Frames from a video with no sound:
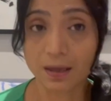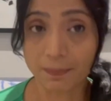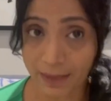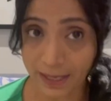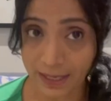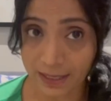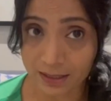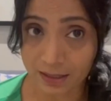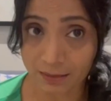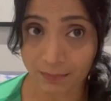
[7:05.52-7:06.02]

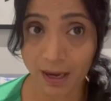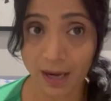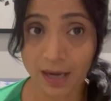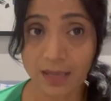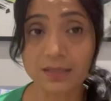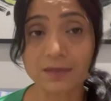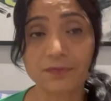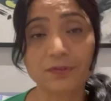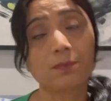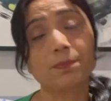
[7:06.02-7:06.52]
obeying
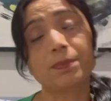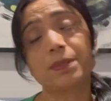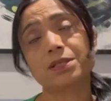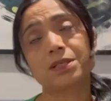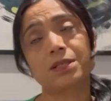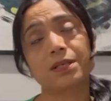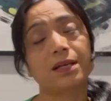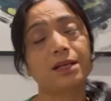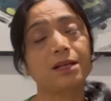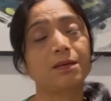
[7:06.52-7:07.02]
commands. If your
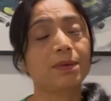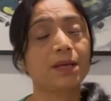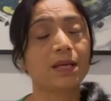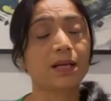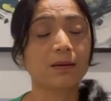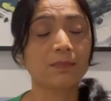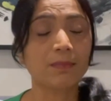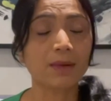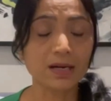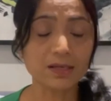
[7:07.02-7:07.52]
patient can
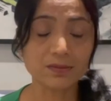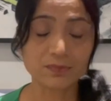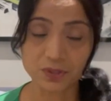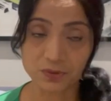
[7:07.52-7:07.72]
obey command,